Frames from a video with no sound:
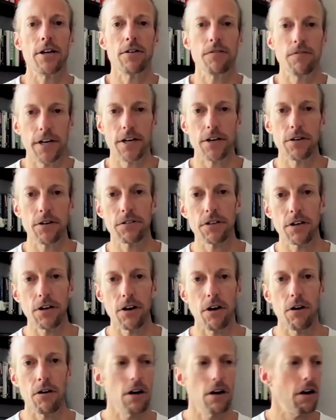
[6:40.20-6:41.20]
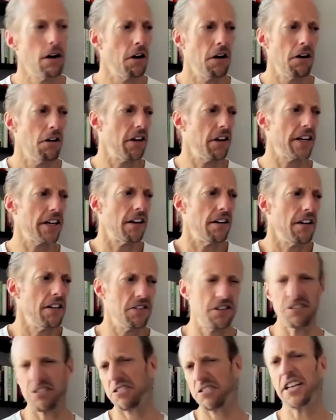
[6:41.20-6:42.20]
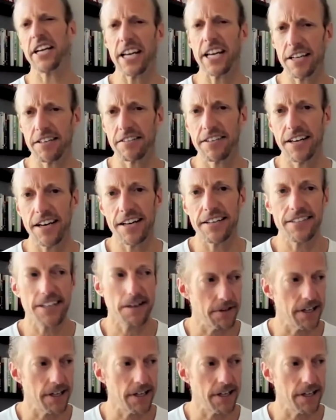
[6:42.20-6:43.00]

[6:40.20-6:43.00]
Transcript: your videos and go, like, he's just sitting at his desk.